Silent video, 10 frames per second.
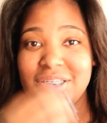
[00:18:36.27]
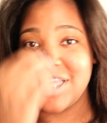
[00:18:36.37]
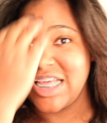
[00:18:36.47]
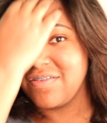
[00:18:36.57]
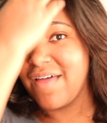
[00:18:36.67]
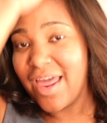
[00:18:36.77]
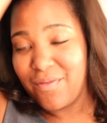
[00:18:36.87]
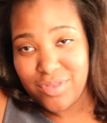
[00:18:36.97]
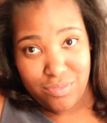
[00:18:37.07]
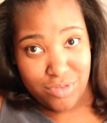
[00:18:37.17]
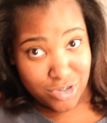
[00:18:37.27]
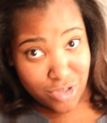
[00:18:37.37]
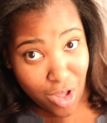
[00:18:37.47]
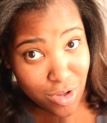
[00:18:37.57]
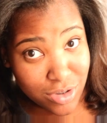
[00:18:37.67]
satisfied with the
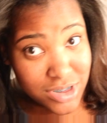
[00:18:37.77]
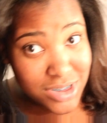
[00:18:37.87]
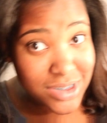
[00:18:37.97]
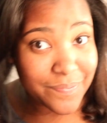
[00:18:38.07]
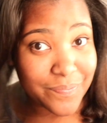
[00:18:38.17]
results.